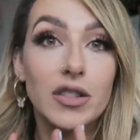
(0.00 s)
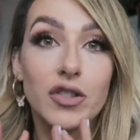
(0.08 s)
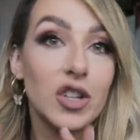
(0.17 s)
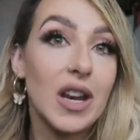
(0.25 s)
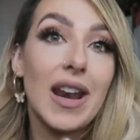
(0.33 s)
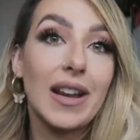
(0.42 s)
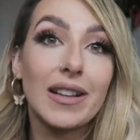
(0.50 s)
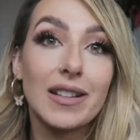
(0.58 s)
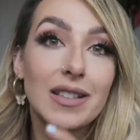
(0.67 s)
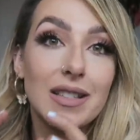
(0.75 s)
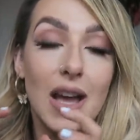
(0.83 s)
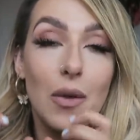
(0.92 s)

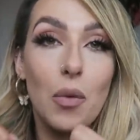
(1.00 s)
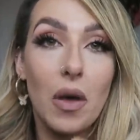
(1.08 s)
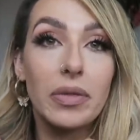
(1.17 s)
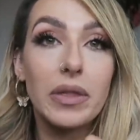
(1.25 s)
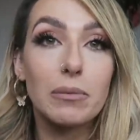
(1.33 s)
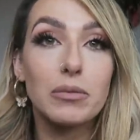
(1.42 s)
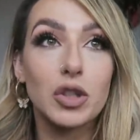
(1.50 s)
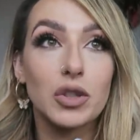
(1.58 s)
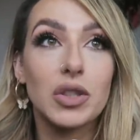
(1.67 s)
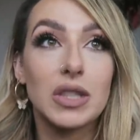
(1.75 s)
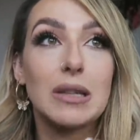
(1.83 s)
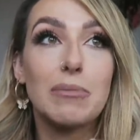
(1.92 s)
genetics I want them
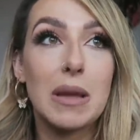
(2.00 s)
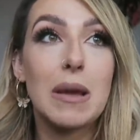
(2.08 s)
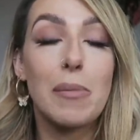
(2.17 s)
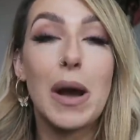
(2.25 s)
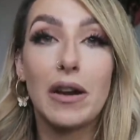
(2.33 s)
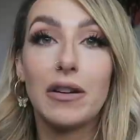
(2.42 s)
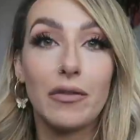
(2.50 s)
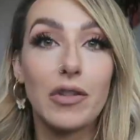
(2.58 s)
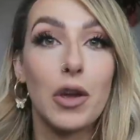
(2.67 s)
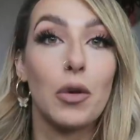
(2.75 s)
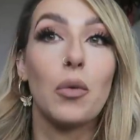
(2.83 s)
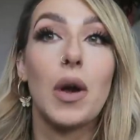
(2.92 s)
just to be a part of
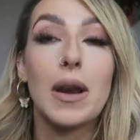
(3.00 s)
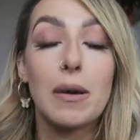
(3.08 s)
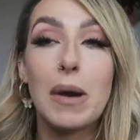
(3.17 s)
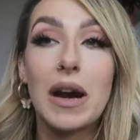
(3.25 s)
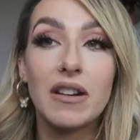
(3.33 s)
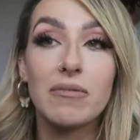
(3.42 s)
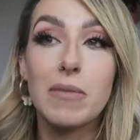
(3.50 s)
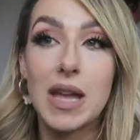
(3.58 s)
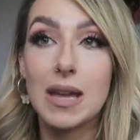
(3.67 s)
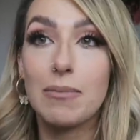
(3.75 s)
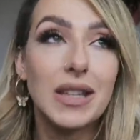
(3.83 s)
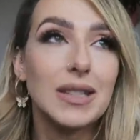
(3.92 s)
you and a part of
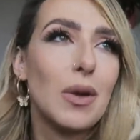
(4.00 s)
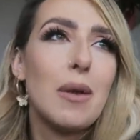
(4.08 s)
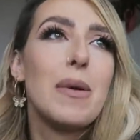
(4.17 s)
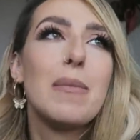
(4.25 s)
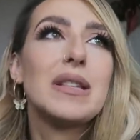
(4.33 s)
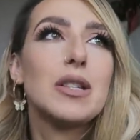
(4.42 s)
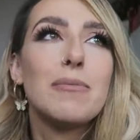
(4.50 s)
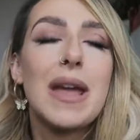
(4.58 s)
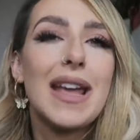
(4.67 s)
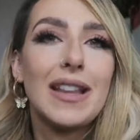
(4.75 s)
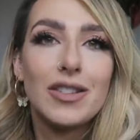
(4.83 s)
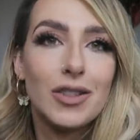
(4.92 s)
me that's how babies are
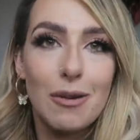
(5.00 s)
made